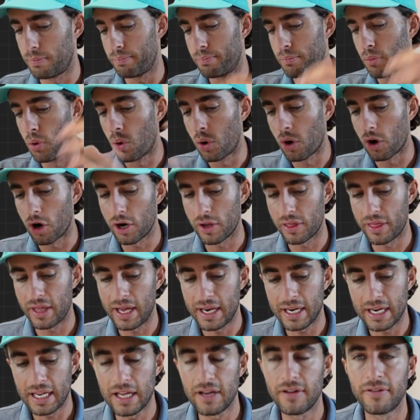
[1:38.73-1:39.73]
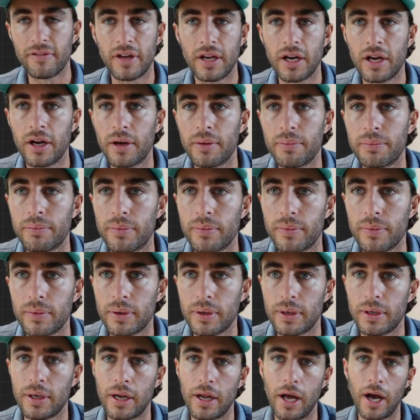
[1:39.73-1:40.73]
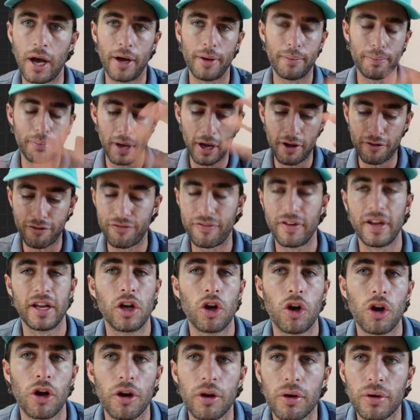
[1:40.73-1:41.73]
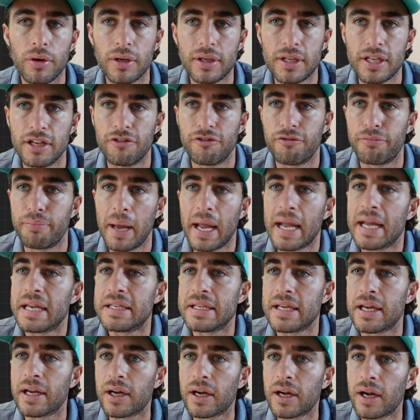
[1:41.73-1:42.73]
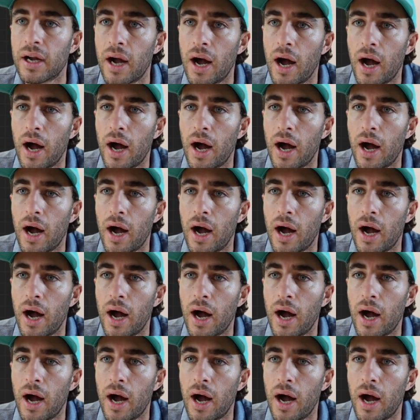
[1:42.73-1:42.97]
more than even a figurative painting,